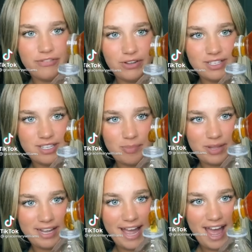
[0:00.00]
this up
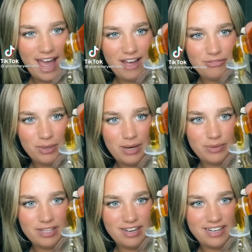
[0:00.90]
like halfway
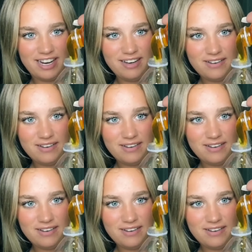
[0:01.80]
with honey.